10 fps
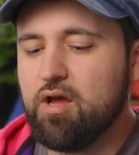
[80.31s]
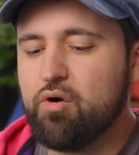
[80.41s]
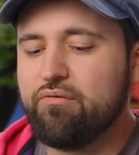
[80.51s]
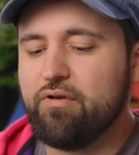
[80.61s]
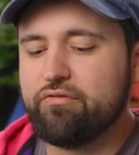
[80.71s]

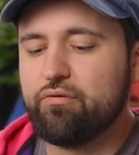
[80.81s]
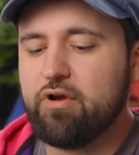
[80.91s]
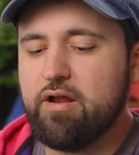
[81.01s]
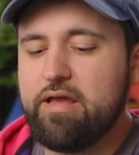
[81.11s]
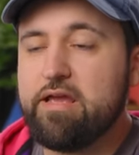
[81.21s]
Uh, we've also
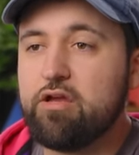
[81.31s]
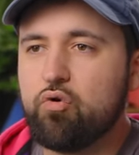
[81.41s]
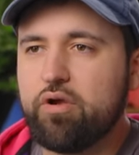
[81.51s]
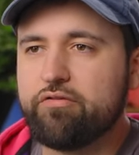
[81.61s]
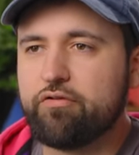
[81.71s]
got a
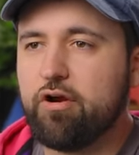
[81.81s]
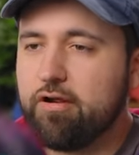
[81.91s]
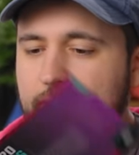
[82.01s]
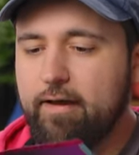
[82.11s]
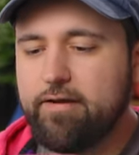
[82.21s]
quick
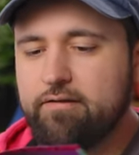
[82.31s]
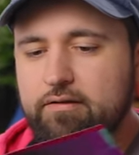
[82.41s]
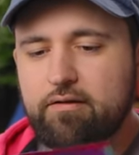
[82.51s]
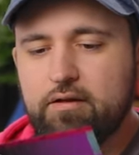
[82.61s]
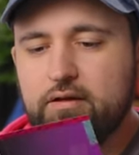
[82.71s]
start guide.
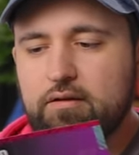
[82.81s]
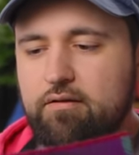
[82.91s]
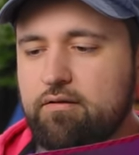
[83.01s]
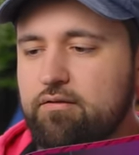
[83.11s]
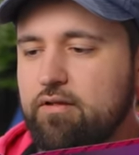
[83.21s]

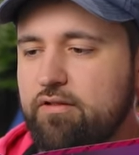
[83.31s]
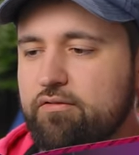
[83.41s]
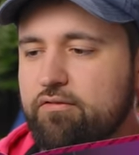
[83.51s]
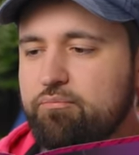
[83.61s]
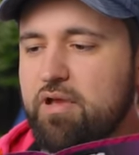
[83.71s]

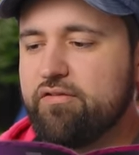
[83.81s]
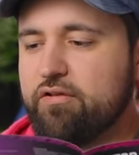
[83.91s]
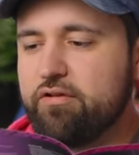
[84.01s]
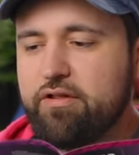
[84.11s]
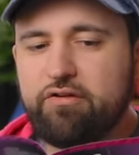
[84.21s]
It's
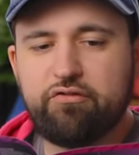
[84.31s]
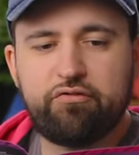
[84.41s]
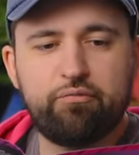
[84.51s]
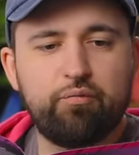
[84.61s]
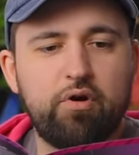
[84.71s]
basically
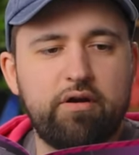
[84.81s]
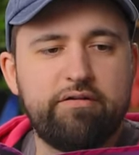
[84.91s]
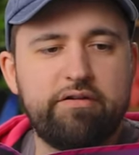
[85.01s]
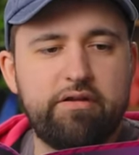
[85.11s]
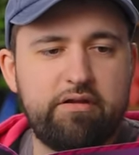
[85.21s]
just
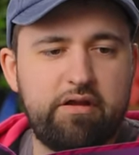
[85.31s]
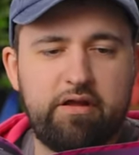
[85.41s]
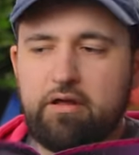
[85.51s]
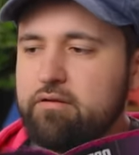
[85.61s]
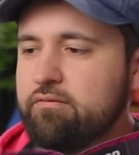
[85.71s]
warranty
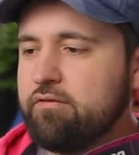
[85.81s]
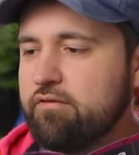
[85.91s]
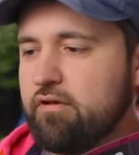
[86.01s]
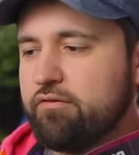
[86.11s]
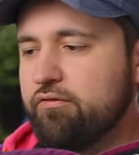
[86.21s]
and
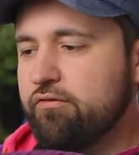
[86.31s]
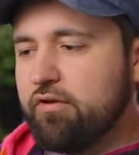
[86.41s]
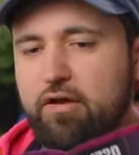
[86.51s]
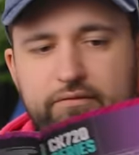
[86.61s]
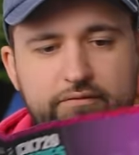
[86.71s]
other
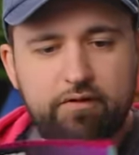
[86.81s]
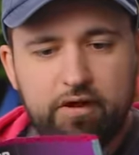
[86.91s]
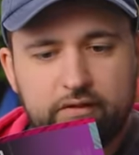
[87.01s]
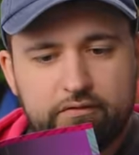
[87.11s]
stuff, uh,